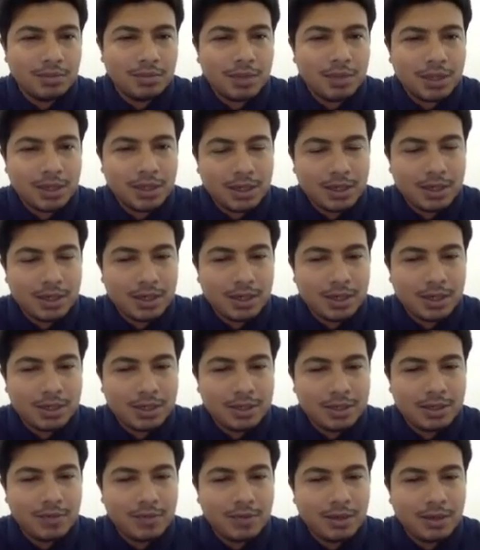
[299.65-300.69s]
But in the
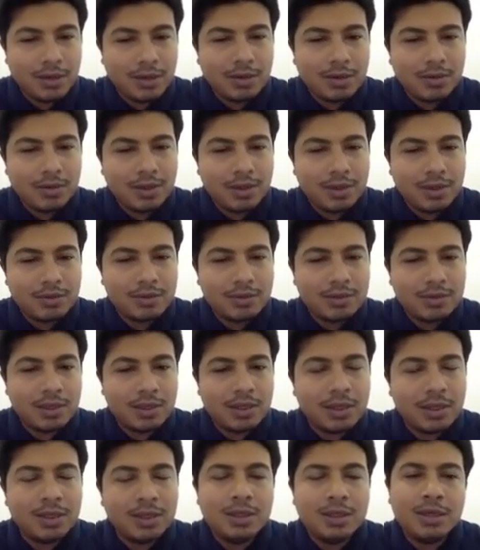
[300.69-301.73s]
lesson, we are going to
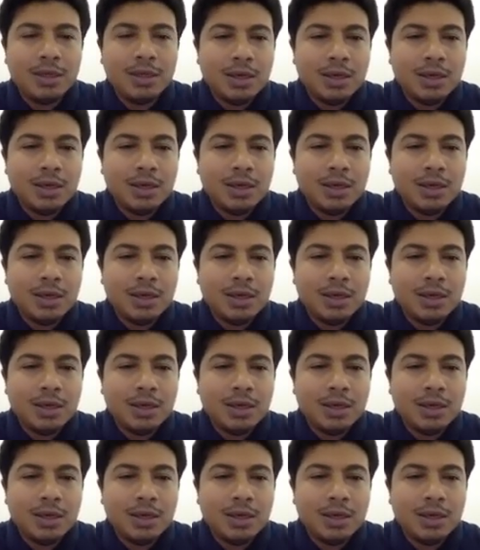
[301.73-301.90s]
say